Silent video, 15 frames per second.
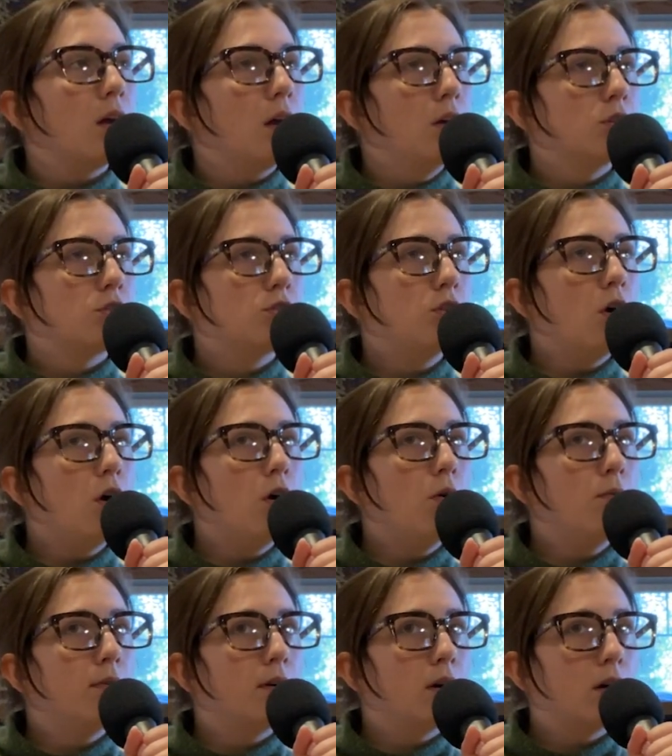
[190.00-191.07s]

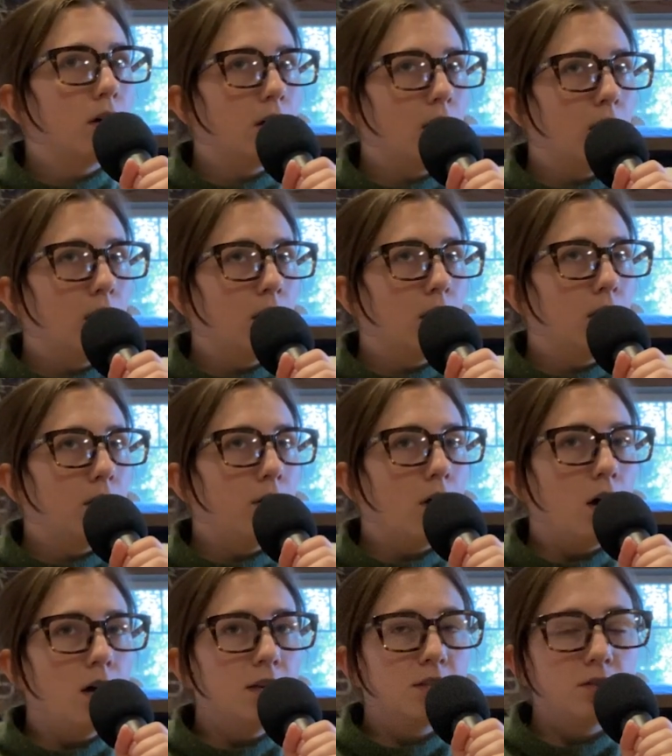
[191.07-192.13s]
So
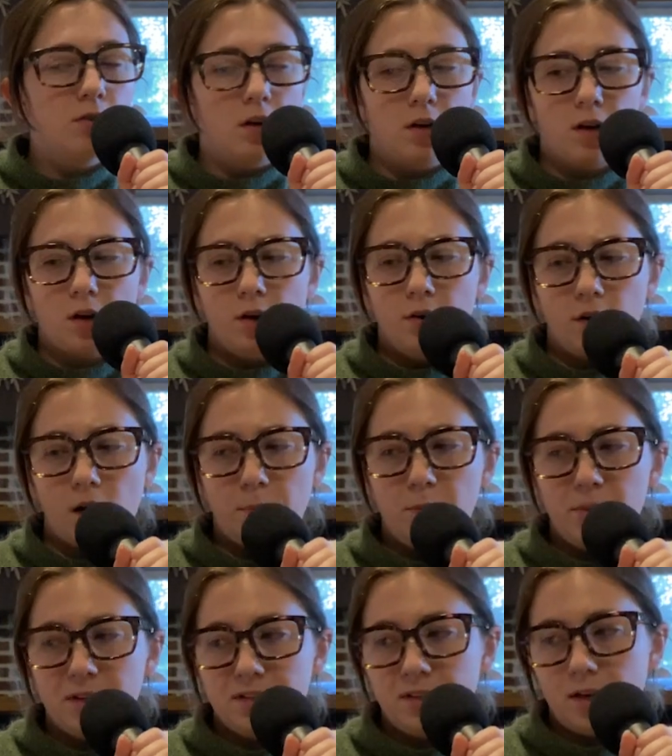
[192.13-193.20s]
not too long ago, a couple
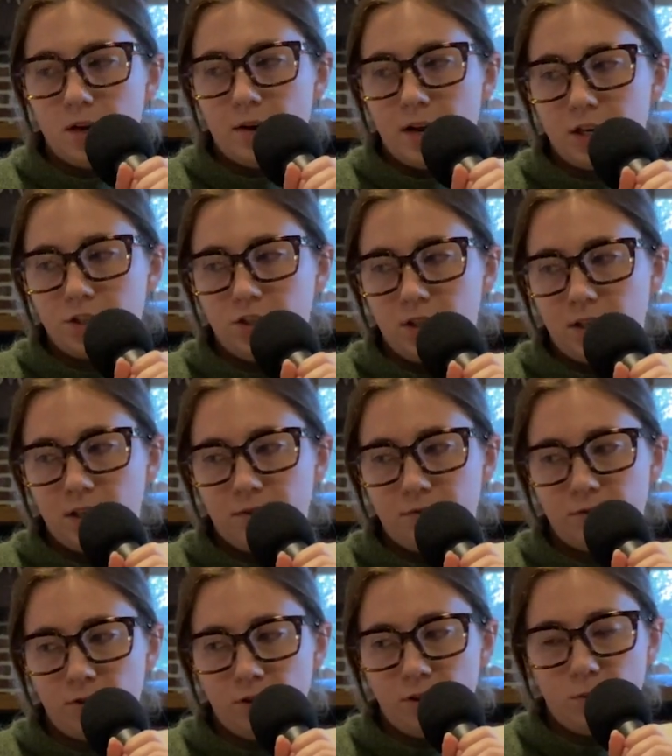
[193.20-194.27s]
months ago, actually,
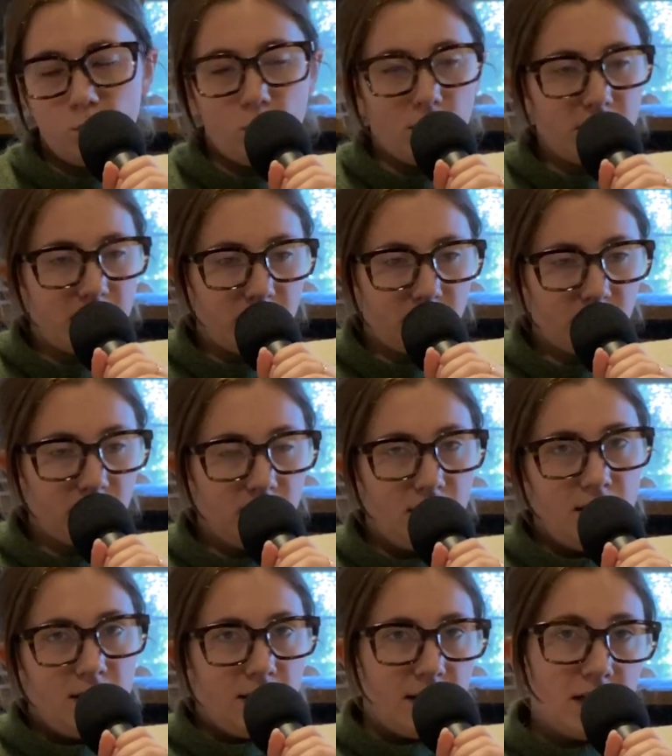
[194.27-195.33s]
for the 1 year
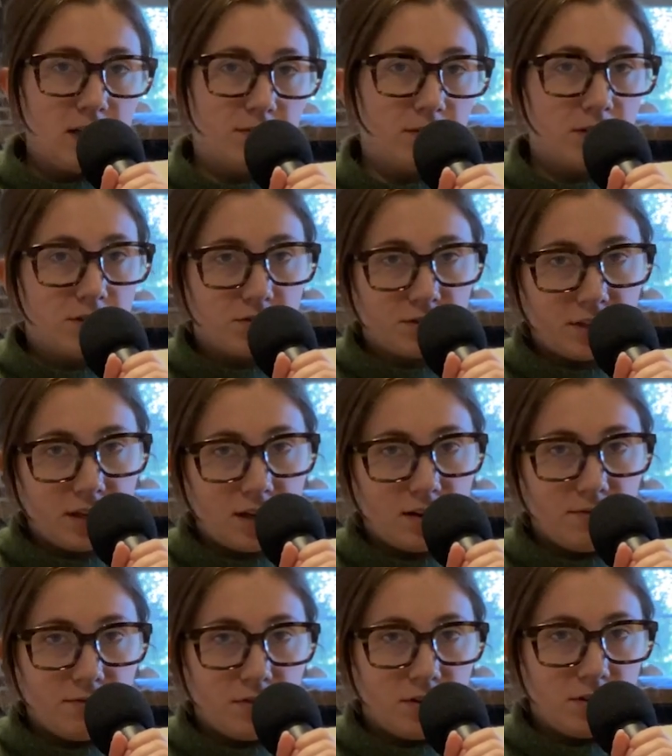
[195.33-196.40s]
anniversary
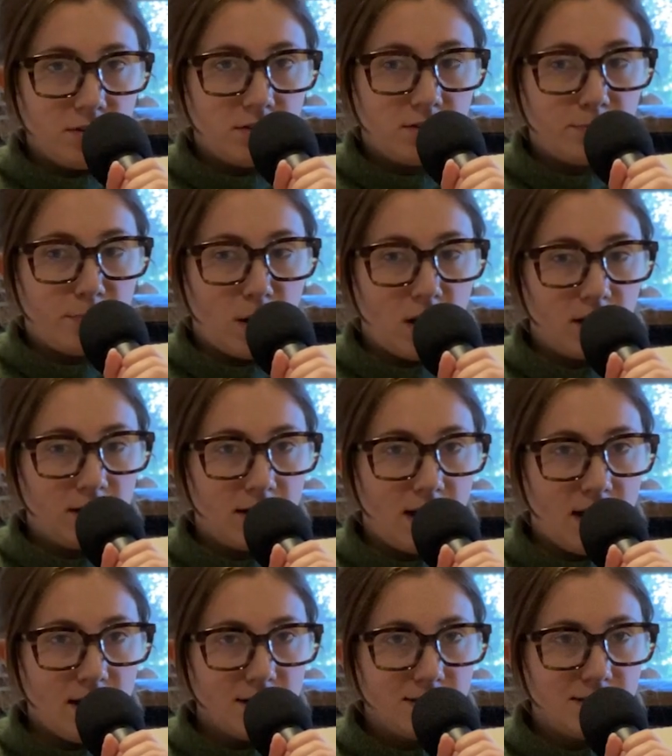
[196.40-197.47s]
of this
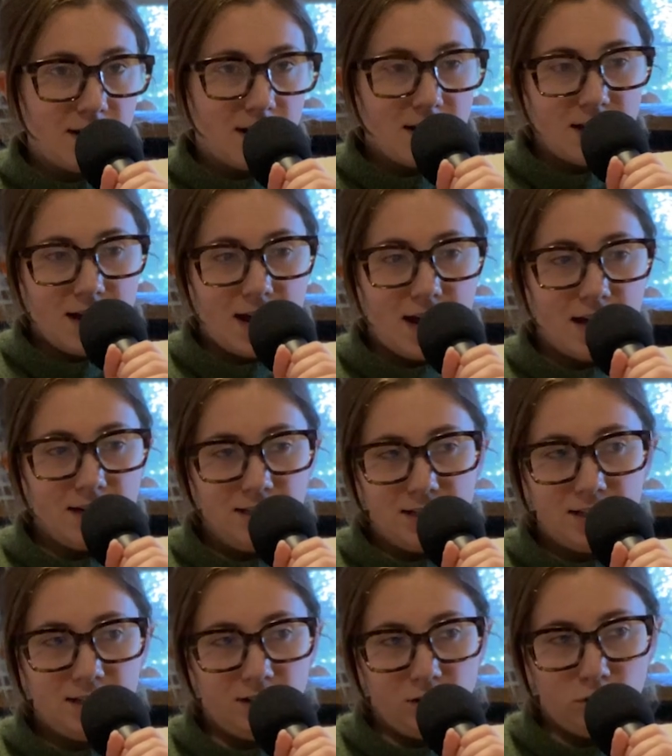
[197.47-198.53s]
podcast, I had
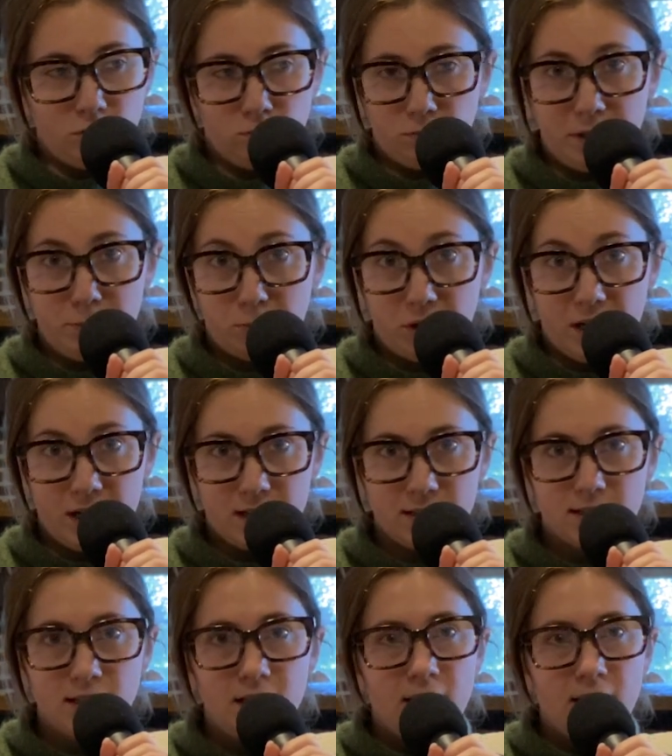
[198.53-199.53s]
done a little rebrand